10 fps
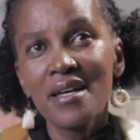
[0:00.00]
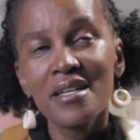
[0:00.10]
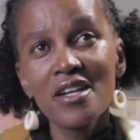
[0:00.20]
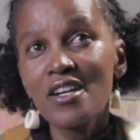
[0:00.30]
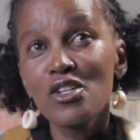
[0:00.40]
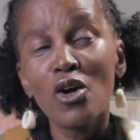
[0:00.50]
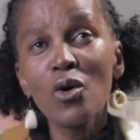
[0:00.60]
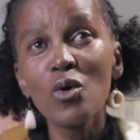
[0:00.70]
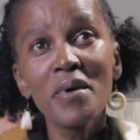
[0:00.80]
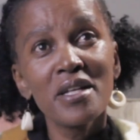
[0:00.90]
here at
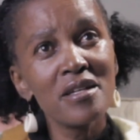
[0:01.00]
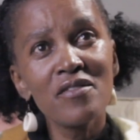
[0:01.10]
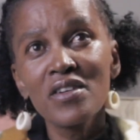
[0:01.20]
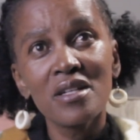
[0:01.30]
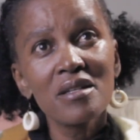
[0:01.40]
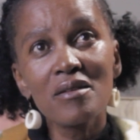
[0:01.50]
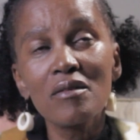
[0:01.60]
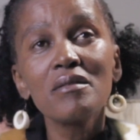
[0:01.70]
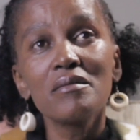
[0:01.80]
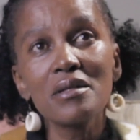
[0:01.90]
home, and even,
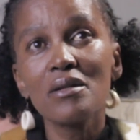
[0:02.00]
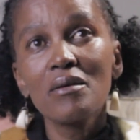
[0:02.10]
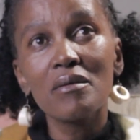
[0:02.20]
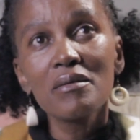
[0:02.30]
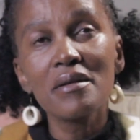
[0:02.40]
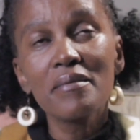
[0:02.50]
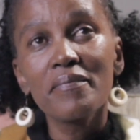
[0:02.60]
you know,